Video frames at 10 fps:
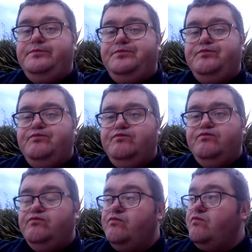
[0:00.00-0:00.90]

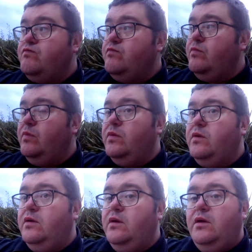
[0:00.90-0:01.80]
No one is speaking in this clip.